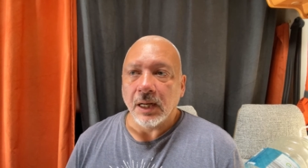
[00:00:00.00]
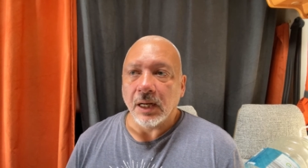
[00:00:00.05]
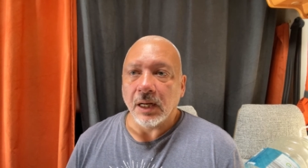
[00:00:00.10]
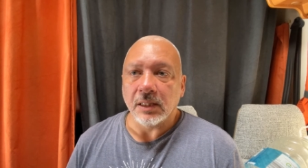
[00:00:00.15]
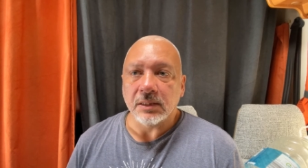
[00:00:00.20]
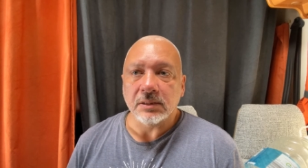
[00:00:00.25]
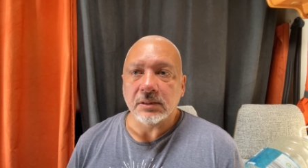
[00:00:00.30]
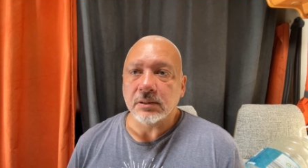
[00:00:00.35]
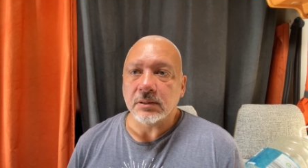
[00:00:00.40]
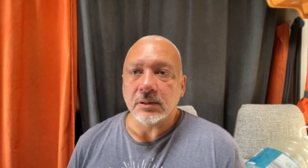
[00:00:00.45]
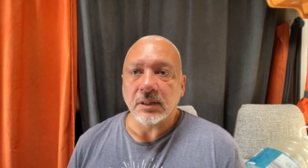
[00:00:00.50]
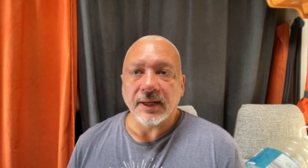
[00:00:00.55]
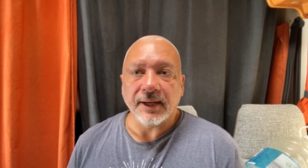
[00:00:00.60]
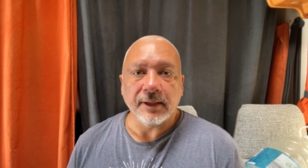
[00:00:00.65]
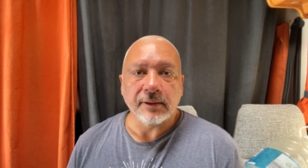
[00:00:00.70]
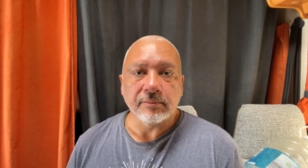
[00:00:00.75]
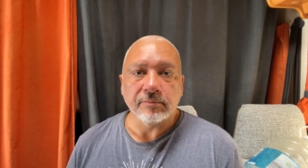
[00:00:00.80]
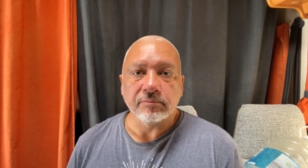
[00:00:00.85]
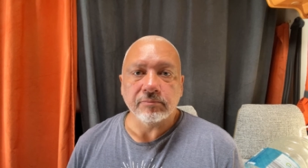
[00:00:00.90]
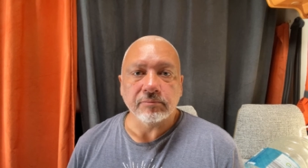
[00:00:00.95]
I still
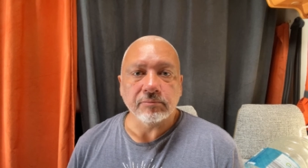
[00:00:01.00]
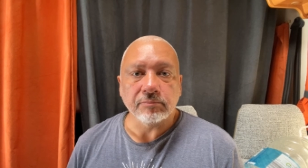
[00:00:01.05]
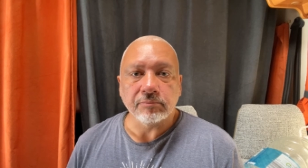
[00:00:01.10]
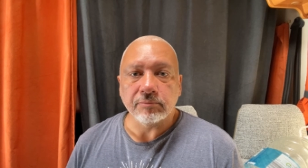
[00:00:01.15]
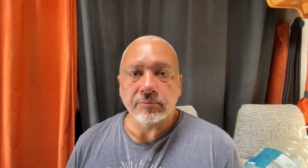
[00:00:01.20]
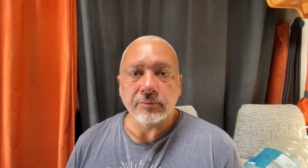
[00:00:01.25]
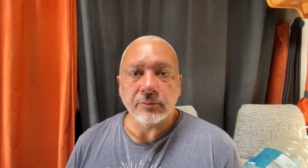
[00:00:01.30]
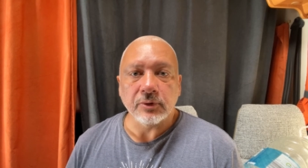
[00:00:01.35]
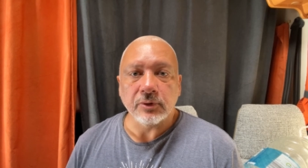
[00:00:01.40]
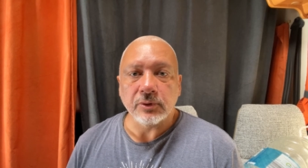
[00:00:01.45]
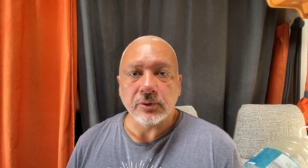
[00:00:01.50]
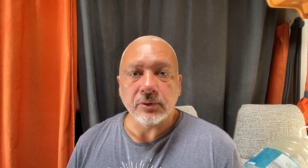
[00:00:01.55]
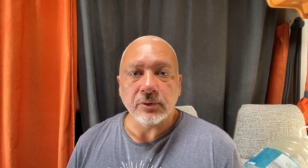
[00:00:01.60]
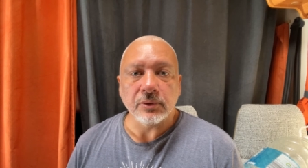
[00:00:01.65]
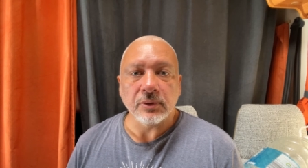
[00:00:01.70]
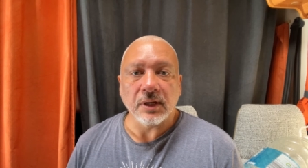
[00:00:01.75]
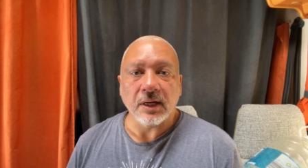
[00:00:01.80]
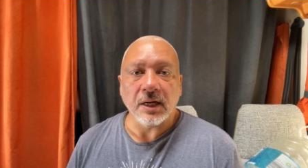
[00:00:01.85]
had two